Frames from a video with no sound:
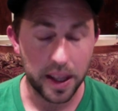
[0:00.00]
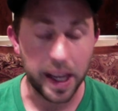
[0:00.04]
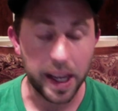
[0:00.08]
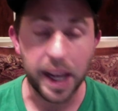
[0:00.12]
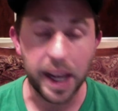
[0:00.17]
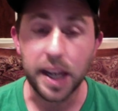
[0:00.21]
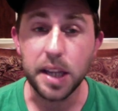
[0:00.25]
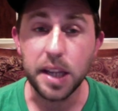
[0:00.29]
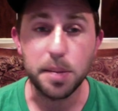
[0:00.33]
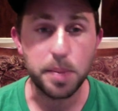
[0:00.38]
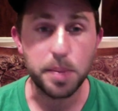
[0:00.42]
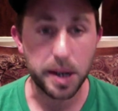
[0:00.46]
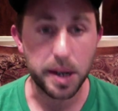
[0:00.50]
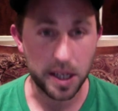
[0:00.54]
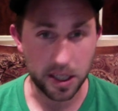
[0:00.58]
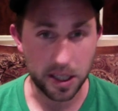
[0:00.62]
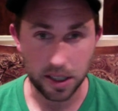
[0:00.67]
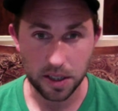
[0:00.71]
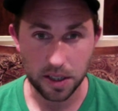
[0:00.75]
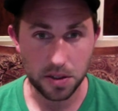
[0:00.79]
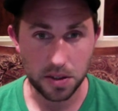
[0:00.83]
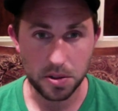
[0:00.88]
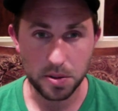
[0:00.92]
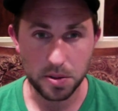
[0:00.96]
anybody
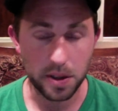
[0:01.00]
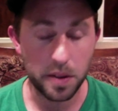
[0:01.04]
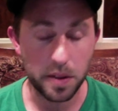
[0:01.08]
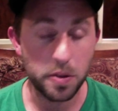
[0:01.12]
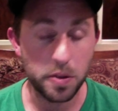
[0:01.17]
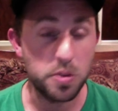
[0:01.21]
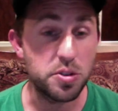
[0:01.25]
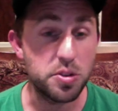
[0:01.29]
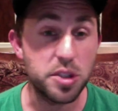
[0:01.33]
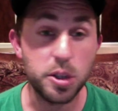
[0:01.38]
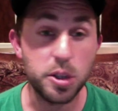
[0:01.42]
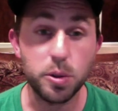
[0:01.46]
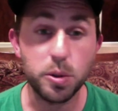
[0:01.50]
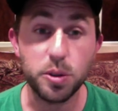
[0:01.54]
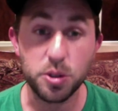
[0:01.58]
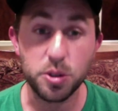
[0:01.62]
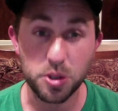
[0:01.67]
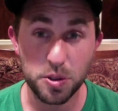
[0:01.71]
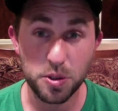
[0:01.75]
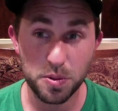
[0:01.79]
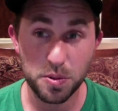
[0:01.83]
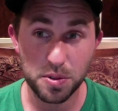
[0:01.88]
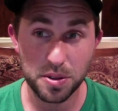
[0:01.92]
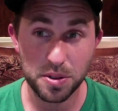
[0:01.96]
can do it. And there's zero
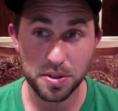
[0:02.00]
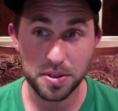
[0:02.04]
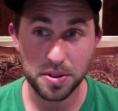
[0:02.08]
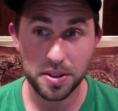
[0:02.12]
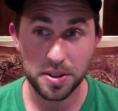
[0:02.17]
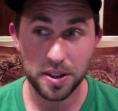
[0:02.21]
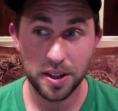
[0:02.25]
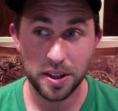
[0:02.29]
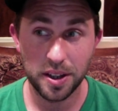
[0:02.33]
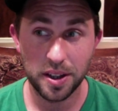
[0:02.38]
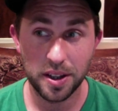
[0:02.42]
excuses.